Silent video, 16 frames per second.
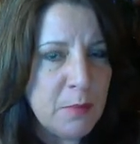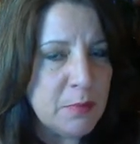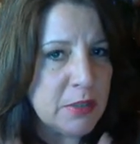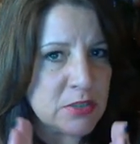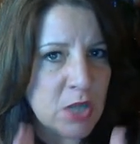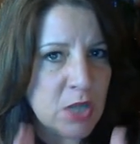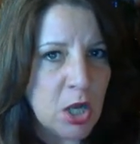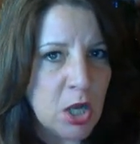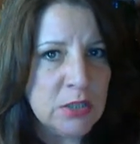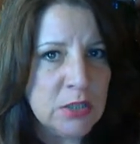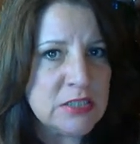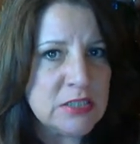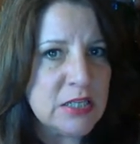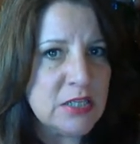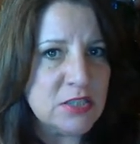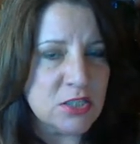because all it
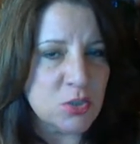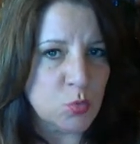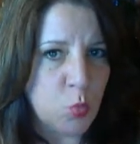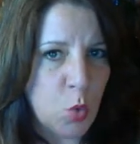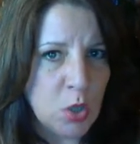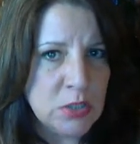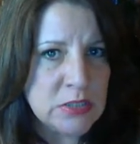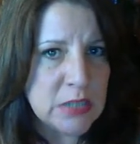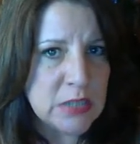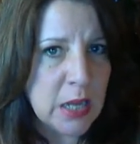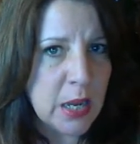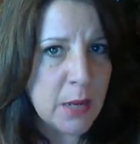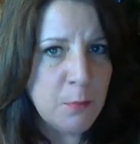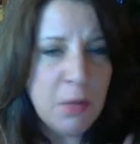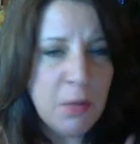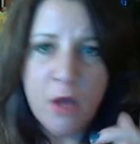takes is one
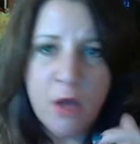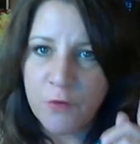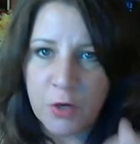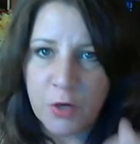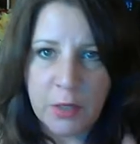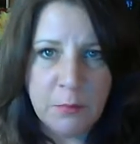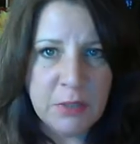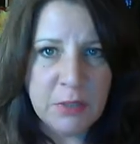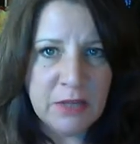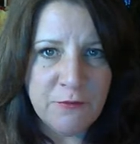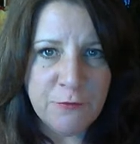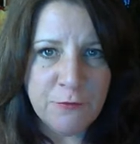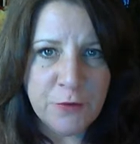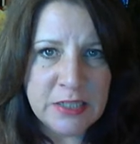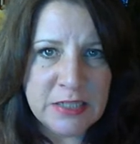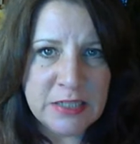time for him to get
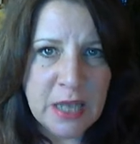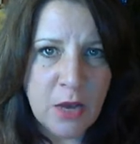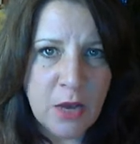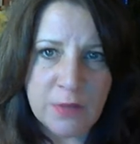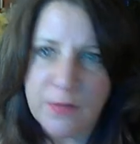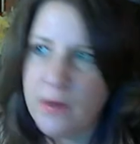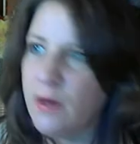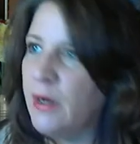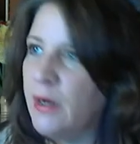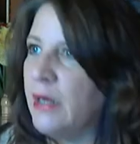freaked out in there,